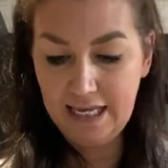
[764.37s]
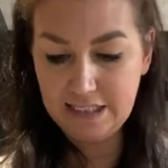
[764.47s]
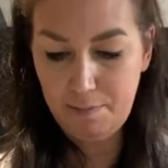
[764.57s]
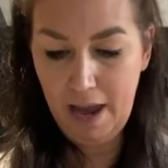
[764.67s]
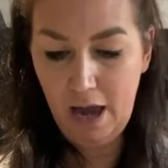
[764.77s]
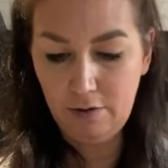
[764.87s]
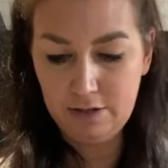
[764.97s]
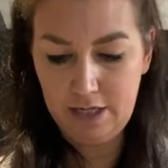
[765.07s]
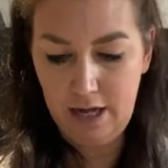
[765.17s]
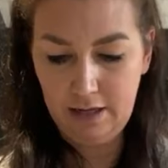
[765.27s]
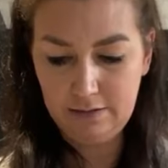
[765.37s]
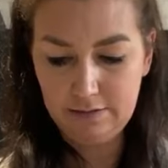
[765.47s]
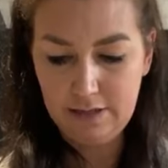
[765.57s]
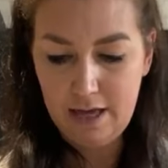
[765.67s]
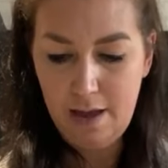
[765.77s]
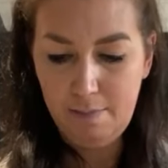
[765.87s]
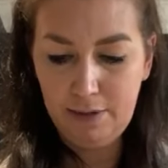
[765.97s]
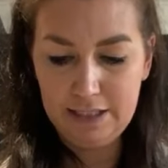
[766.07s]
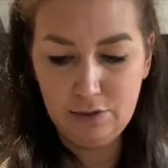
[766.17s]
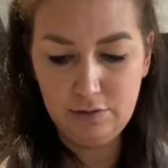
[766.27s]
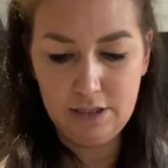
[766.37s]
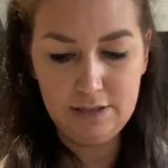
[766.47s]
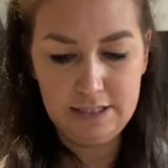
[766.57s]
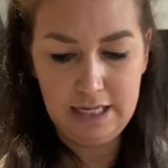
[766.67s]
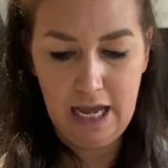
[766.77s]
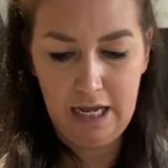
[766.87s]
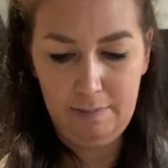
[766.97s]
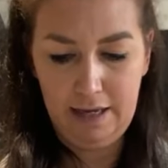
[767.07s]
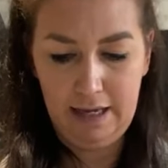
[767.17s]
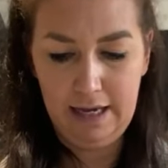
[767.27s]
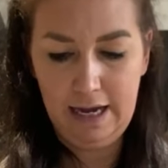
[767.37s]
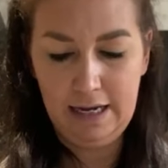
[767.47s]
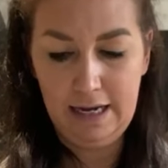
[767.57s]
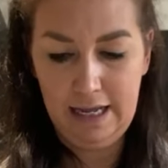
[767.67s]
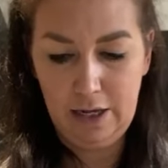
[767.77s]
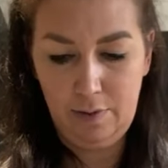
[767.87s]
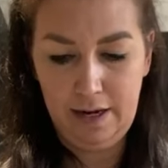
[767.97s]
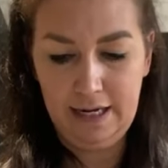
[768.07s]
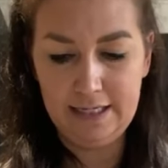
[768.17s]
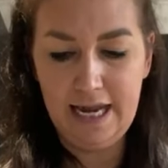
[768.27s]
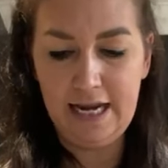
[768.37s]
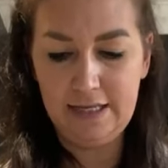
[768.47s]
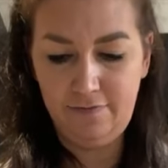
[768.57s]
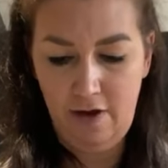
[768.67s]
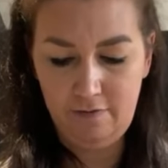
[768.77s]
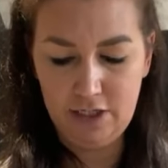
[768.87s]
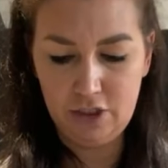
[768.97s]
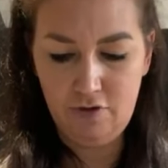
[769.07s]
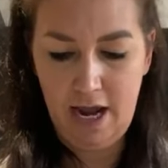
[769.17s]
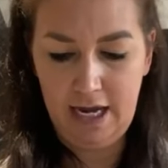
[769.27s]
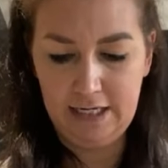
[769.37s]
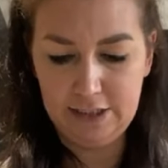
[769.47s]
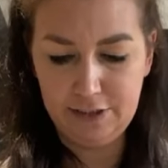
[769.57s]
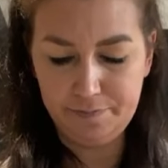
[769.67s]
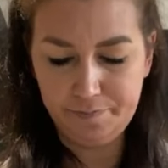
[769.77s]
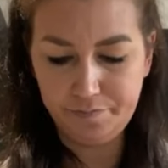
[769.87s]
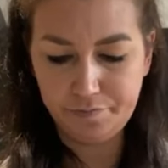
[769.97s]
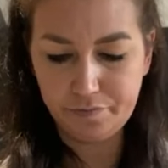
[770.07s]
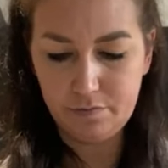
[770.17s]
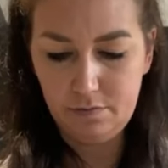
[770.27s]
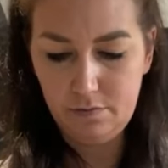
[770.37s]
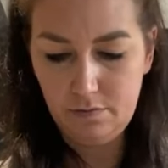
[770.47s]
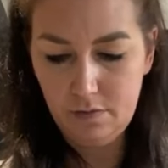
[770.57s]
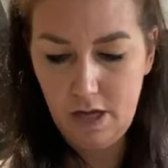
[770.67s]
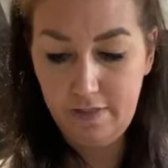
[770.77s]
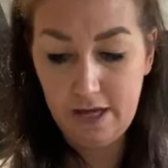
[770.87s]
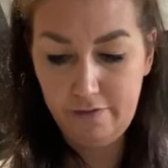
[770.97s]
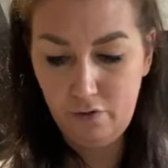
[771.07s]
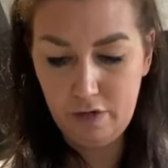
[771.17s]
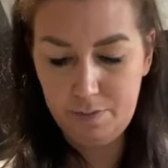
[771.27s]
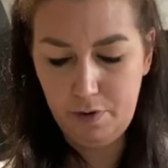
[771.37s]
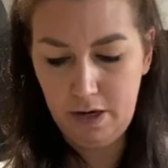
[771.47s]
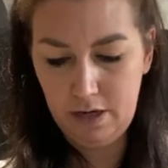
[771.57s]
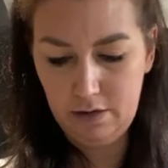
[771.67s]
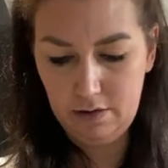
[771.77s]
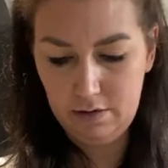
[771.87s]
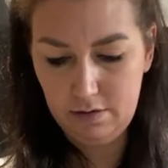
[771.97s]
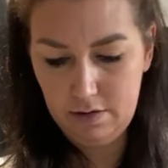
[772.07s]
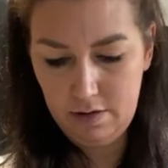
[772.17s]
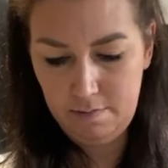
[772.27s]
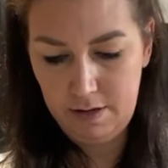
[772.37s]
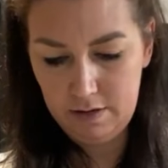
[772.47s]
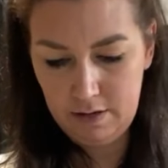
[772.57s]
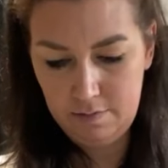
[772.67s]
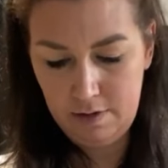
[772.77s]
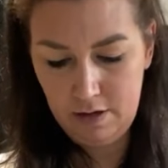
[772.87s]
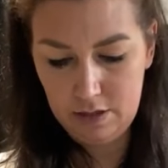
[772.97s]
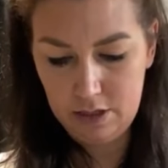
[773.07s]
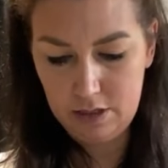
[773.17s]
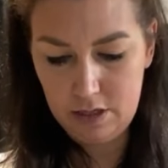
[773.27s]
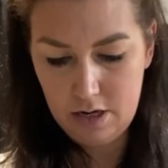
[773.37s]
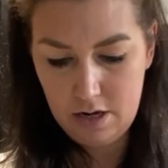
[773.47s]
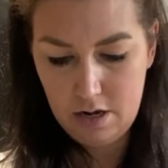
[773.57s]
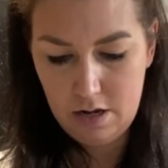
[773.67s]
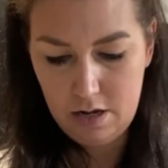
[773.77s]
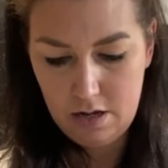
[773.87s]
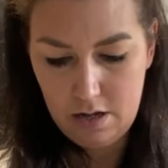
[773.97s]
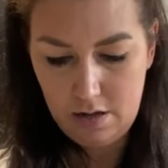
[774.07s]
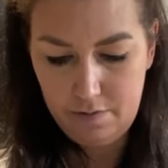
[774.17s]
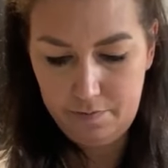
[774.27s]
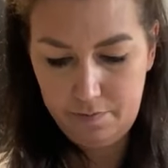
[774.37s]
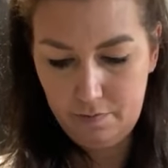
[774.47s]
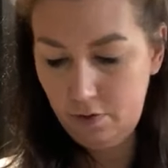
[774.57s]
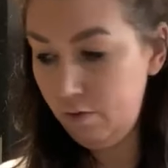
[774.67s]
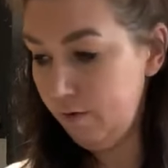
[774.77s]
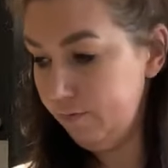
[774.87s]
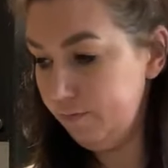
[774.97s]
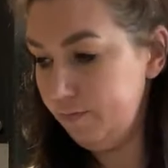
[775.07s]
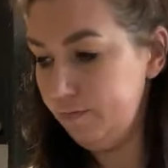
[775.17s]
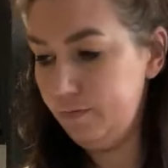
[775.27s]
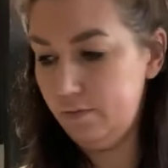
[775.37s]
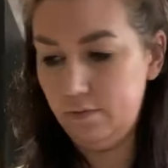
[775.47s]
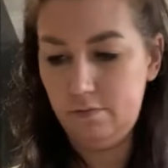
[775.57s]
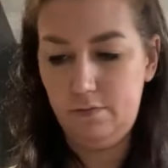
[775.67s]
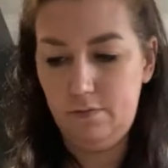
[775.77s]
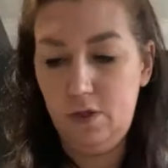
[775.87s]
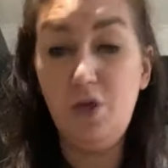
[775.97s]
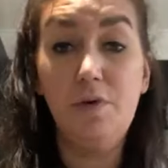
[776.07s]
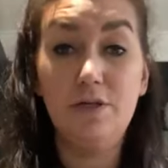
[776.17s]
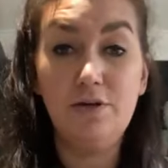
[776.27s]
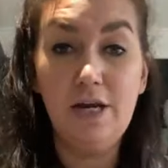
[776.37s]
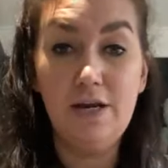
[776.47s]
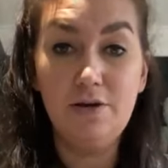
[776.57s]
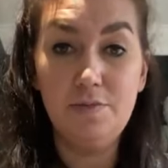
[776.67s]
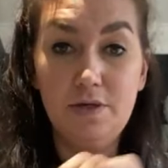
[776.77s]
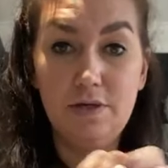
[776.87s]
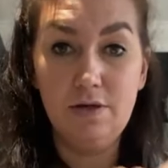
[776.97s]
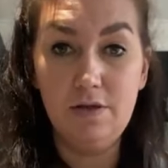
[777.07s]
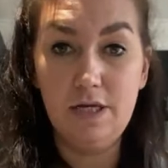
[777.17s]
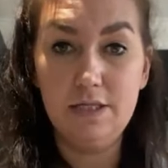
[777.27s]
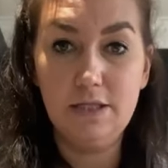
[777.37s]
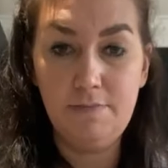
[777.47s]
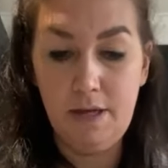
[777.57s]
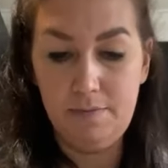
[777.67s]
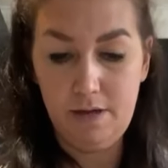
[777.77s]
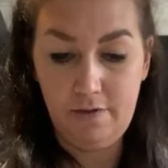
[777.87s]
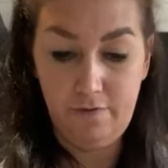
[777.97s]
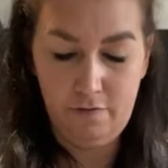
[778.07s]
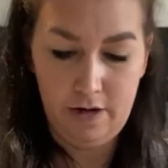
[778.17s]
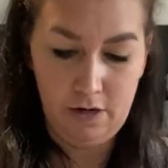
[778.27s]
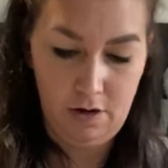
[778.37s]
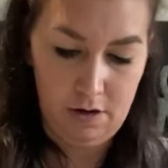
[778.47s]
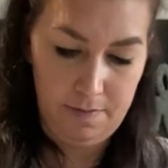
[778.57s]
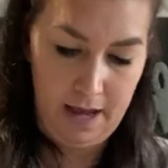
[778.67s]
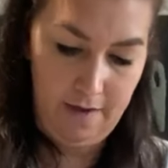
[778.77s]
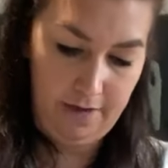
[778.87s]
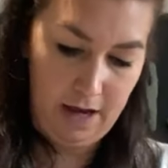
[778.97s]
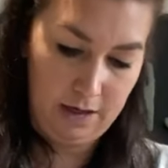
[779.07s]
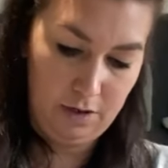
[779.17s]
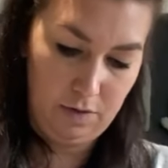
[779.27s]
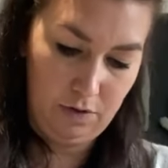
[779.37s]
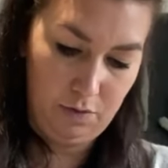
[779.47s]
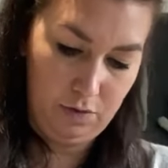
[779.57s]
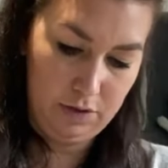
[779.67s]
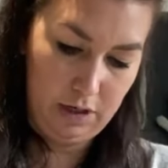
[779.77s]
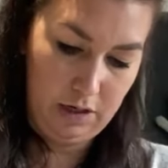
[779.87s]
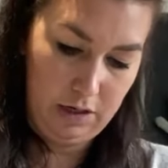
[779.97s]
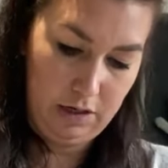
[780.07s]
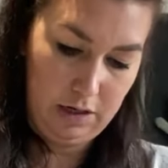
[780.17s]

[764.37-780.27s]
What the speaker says: it's a powder, but it's also slimy and a liquid, and it's very strange. I think I've already put in a bit too much. Oh, you watch, I'm going to end up using all this, and maybe I've already gone a bit heavy-handed with the water.